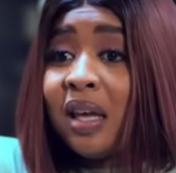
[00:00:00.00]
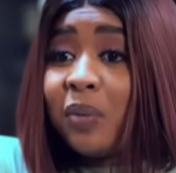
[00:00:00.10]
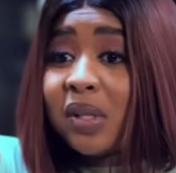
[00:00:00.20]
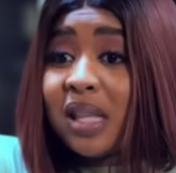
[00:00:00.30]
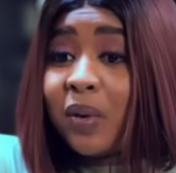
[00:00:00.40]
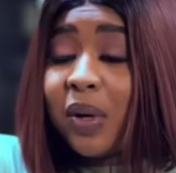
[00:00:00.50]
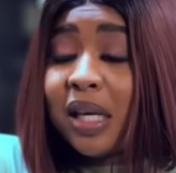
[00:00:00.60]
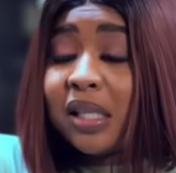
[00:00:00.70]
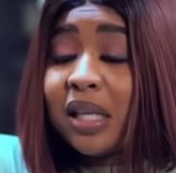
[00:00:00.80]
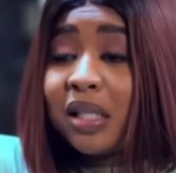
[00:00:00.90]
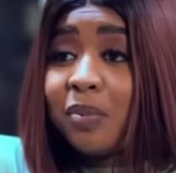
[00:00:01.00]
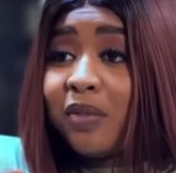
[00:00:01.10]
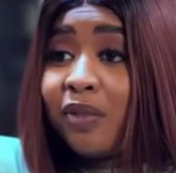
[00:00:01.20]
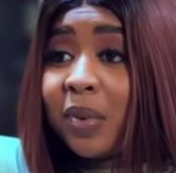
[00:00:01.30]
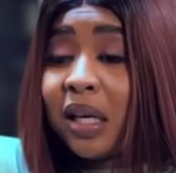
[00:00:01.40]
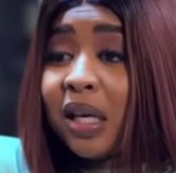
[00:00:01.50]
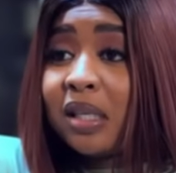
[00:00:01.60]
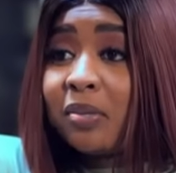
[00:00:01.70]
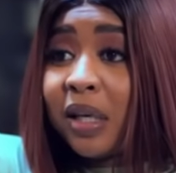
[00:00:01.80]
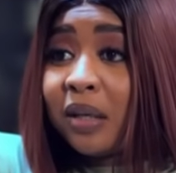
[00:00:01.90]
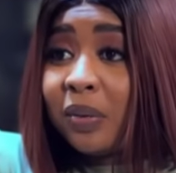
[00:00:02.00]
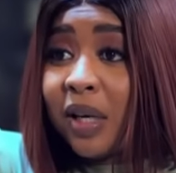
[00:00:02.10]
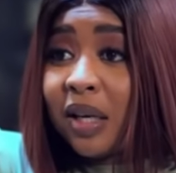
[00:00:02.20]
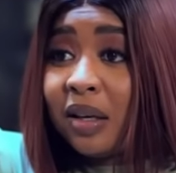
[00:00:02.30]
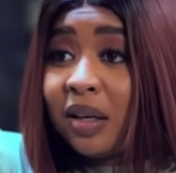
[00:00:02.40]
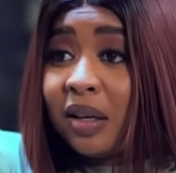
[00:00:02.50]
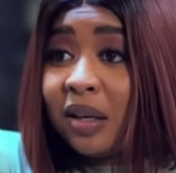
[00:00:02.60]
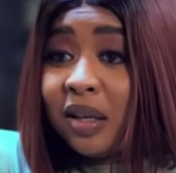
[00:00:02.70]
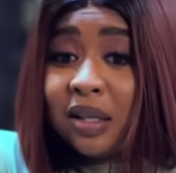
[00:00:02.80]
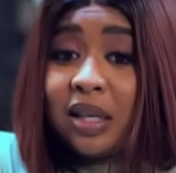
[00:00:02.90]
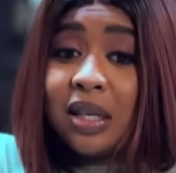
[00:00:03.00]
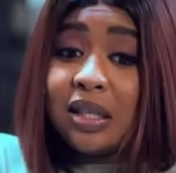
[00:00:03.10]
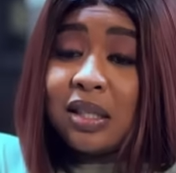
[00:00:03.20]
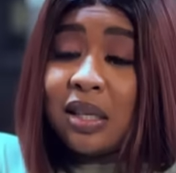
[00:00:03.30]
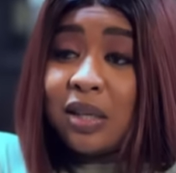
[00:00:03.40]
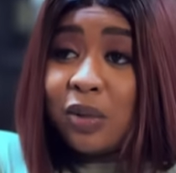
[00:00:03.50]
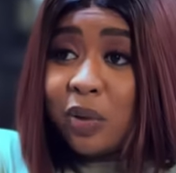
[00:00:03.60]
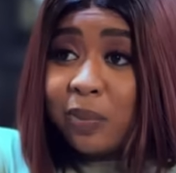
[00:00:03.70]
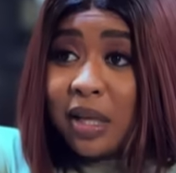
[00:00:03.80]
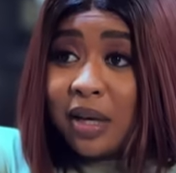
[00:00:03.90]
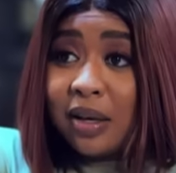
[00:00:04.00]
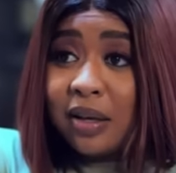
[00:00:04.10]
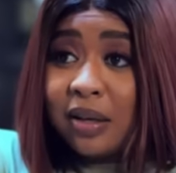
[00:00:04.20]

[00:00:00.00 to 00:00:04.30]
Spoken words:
was there when I sent my former gate man away, and then he decided to apply.